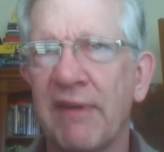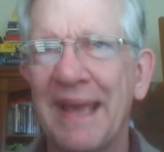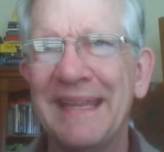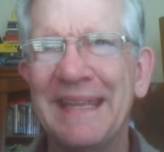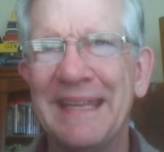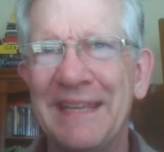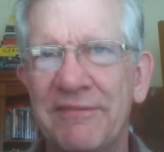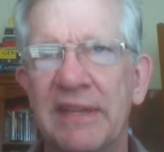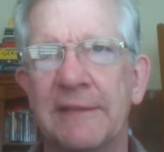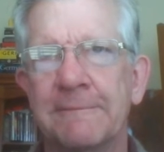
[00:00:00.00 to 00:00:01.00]
Friday
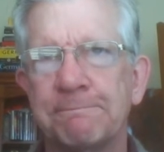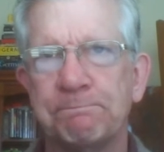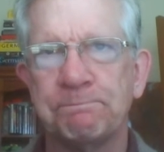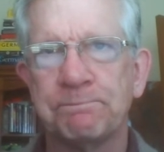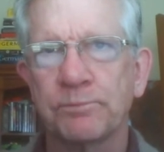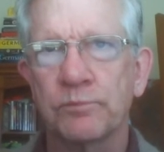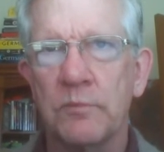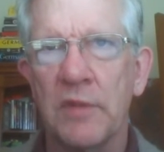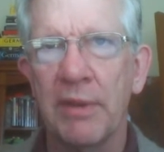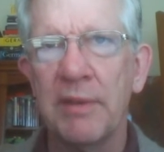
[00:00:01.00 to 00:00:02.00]
evening,
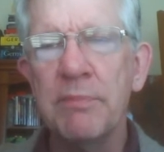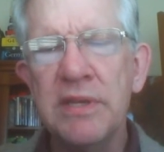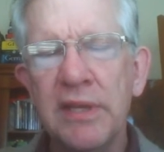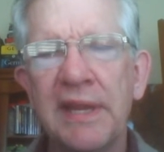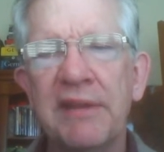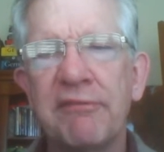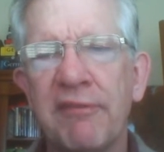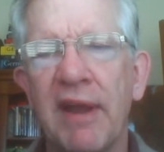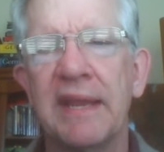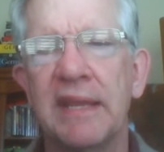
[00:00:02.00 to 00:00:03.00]
by midnight on
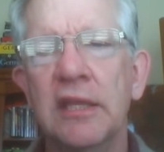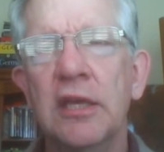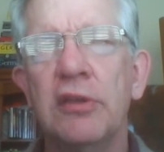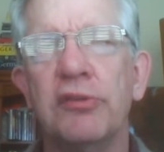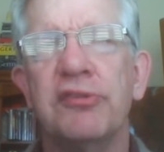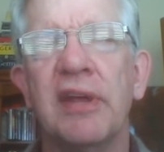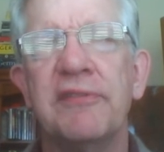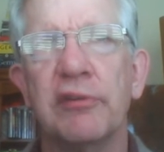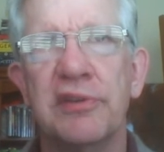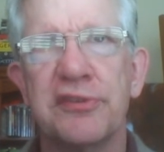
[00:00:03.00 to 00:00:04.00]
Friday. You should have
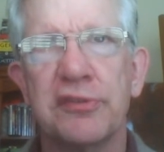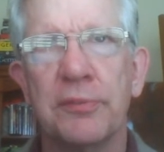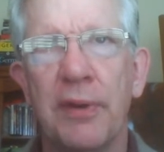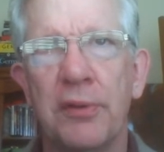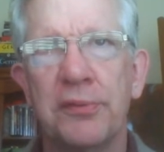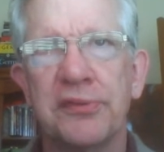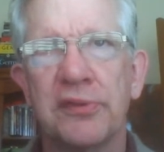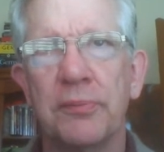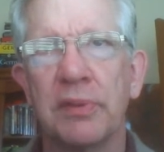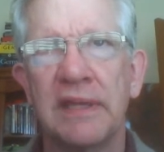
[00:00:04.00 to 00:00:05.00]
your initial post
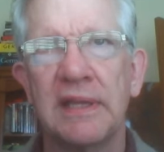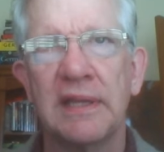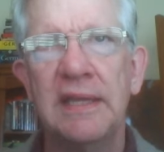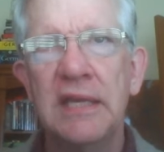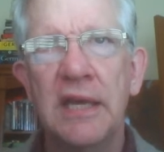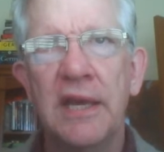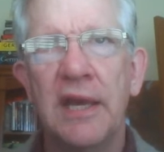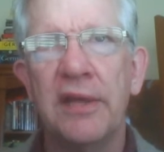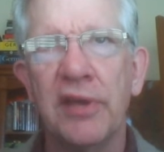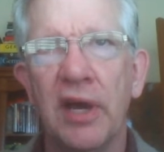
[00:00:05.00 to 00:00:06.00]
completely
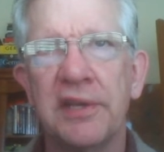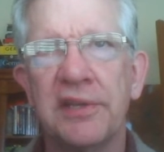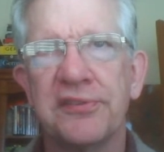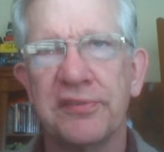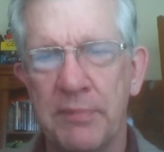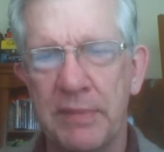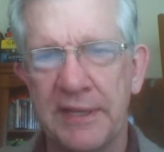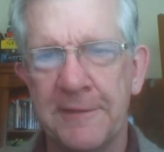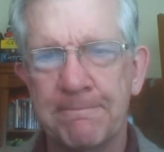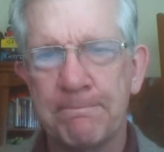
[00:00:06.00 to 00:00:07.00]
done and
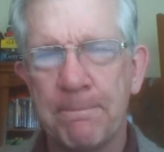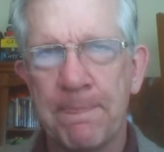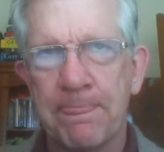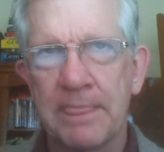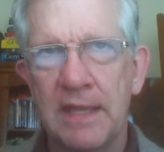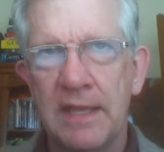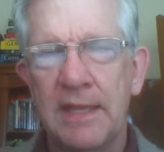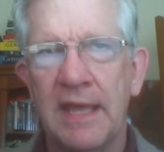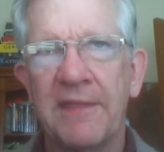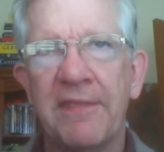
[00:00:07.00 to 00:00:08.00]
submitted.
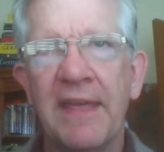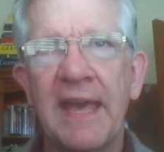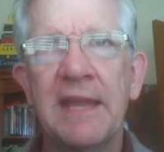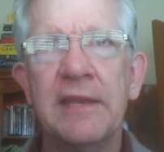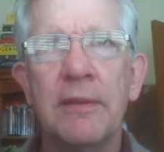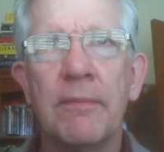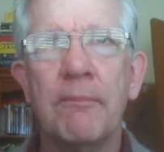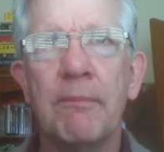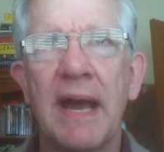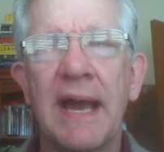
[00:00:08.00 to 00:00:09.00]
And then
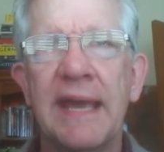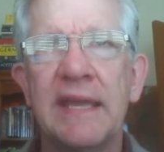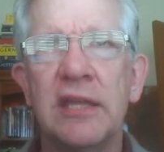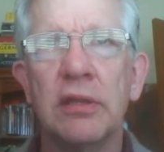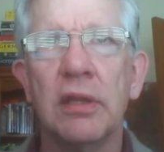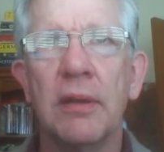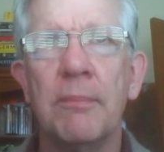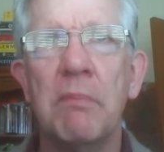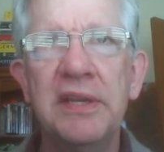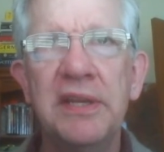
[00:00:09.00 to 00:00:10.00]
by
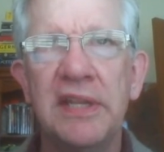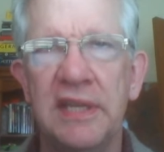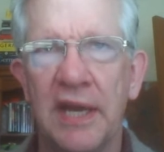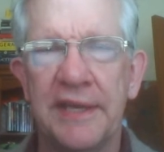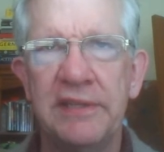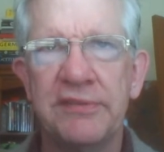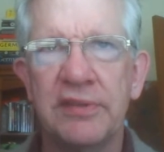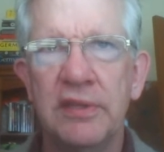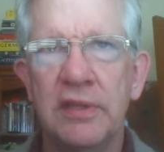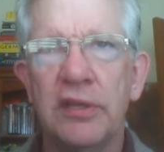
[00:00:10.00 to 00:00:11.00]
Monday night,
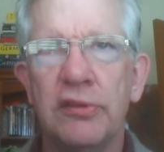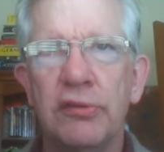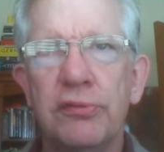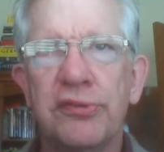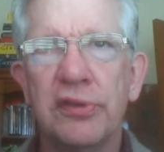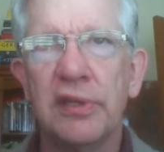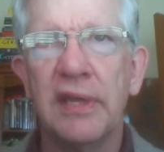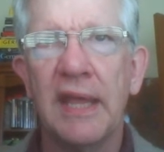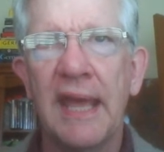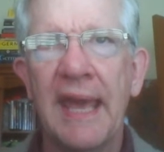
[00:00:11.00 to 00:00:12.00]
you should
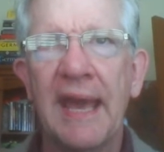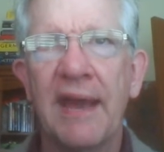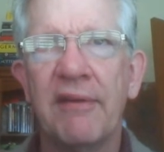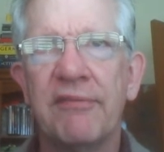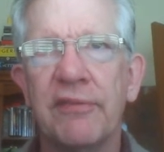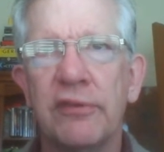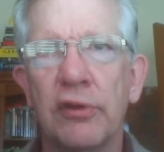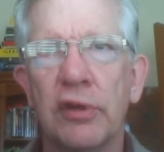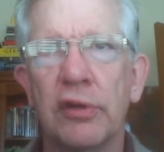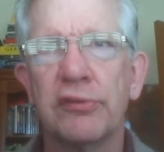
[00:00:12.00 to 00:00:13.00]
have
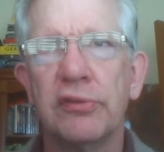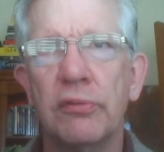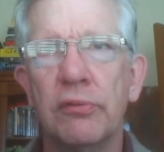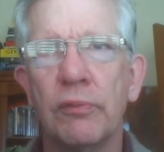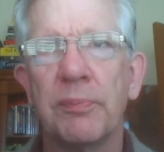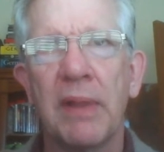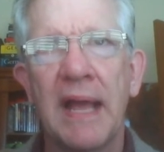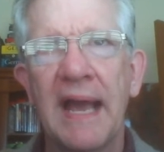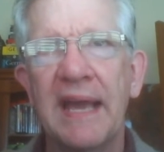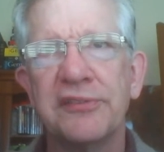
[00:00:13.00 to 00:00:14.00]
your
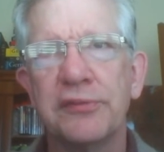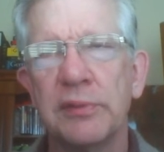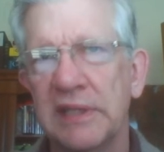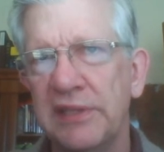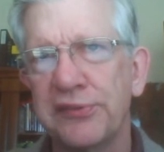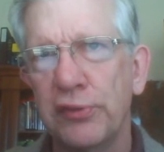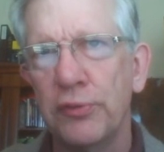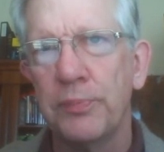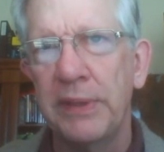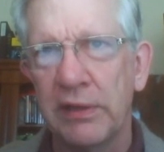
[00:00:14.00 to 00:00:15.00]
replies to at least
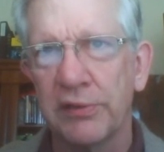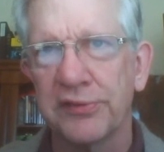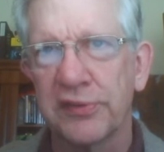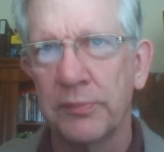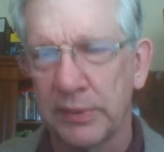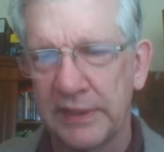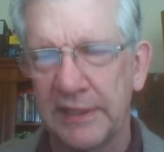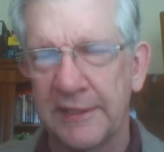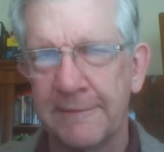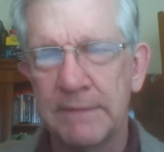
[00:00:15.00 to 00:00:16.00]
two peers
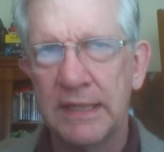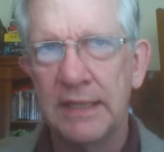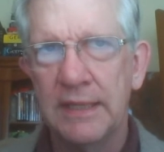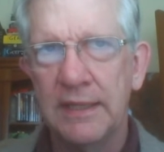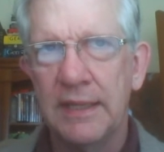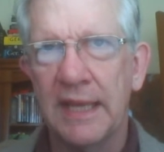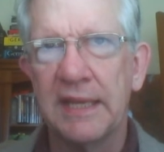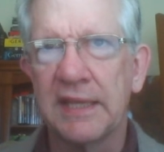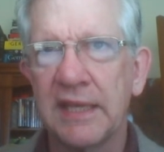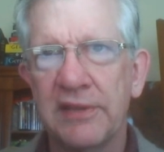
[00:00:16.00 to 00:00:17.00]
completed. And
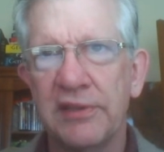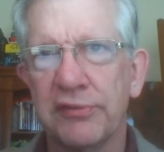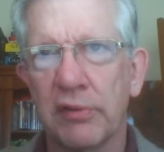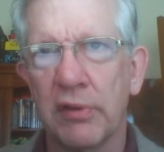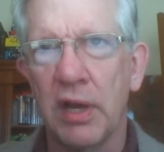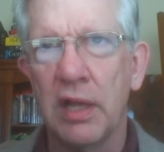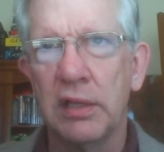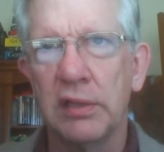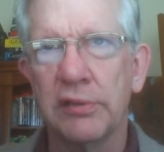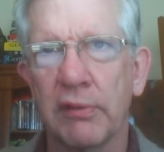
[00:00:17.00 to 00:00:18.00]
again, these are
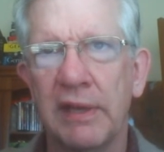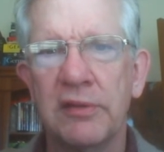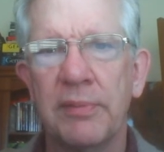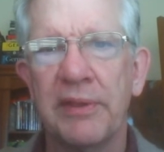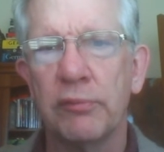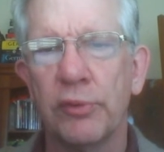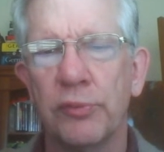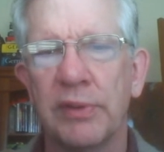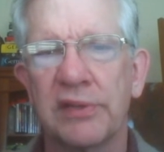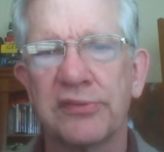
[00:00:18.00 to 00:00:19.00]
all graded by the
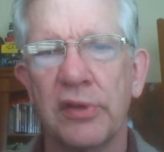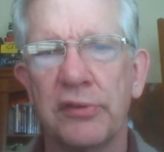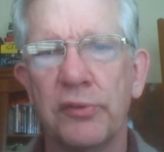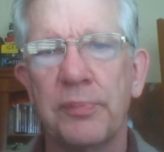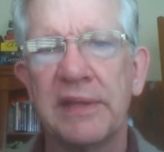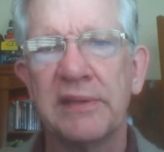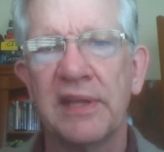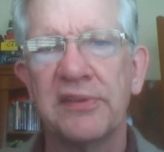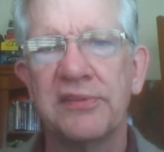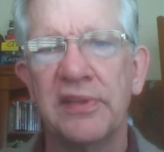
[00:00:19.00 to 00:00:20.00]
rubric, so do pay
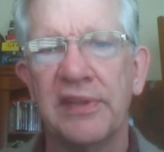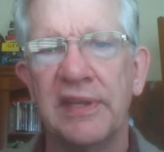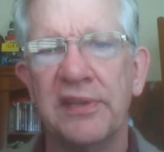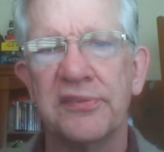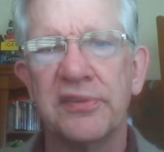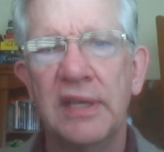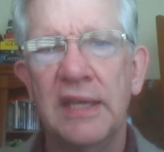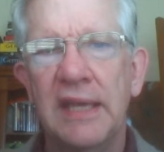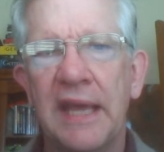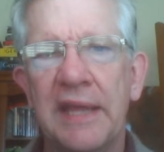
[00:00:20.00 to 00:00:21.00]
attention to these.
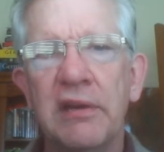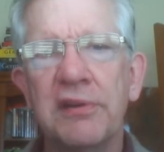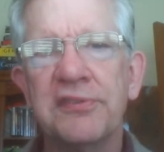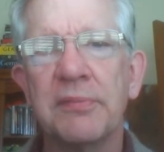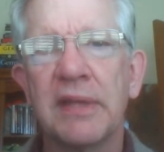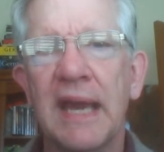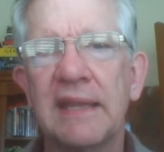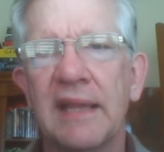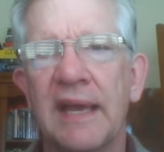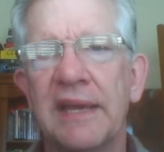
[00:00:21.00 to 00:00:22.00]
And here are some
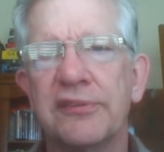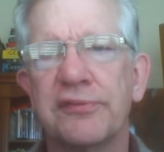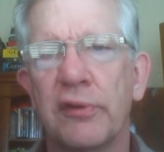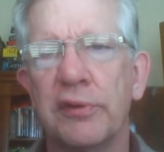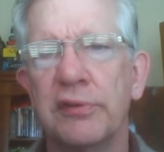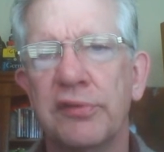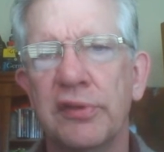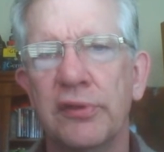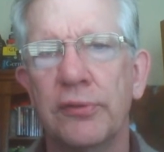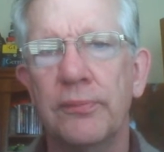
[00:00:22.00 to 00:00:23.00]
guidelines for you,
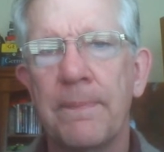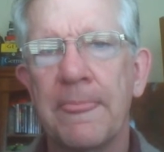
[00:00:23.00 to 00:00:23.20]
too.